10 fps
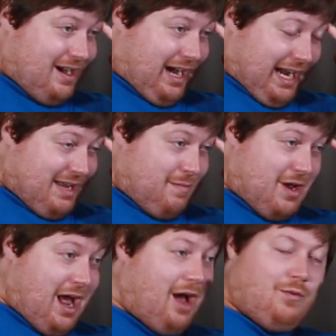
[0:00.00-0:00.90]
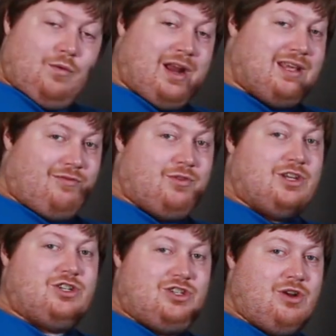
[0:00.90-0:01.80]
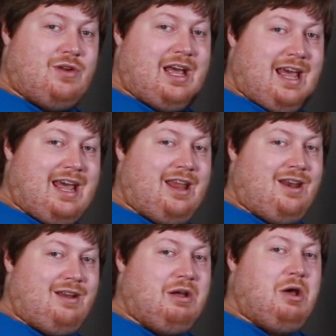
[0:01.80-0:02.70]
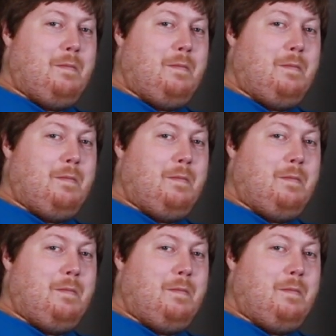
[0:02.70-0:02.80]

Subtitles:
I am not ready for this show to end,